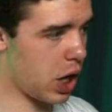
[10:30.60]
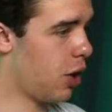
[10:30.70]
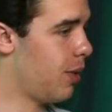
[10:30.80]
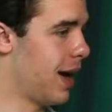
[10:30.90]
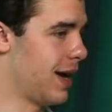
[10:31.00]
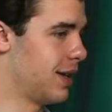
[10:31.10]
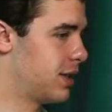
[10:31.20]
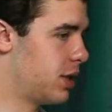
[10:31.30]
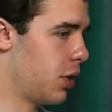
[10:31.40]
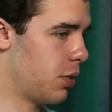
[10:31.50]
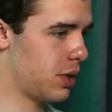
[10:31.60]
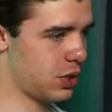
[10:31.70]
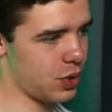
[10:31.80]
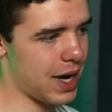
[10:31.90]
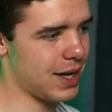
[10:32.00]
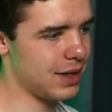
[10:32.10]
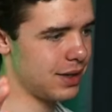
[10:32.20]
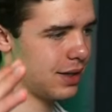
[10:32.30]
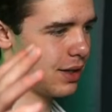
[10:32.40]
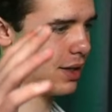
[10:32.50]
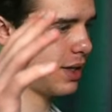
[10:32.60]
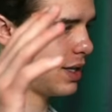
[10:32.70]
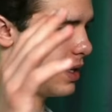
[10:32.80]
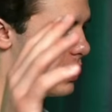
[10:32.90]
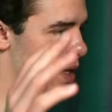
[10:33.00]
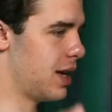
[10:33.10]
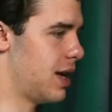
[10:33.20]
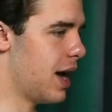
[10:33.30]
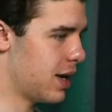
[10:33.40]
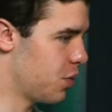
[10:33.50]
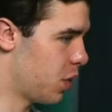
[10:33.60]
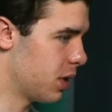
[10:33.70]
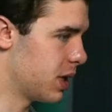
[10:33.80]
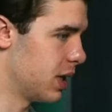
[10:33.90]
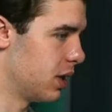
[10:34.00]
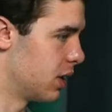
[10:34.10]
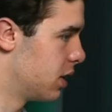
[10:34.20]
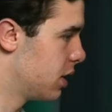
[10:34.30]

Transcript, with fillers: All right, so the tracking is not working.